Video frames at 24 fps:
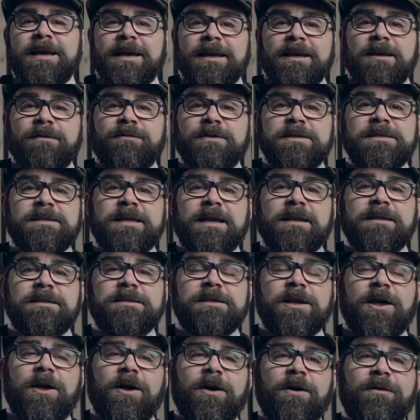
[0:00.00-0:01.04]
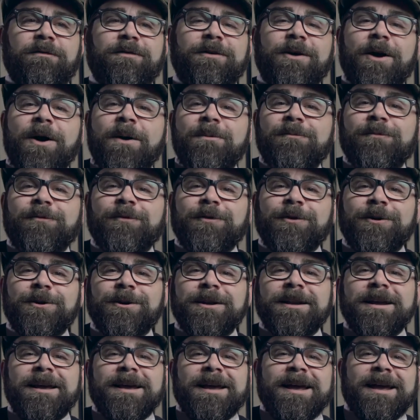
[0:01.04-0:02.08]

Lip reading: give a sense of comfort,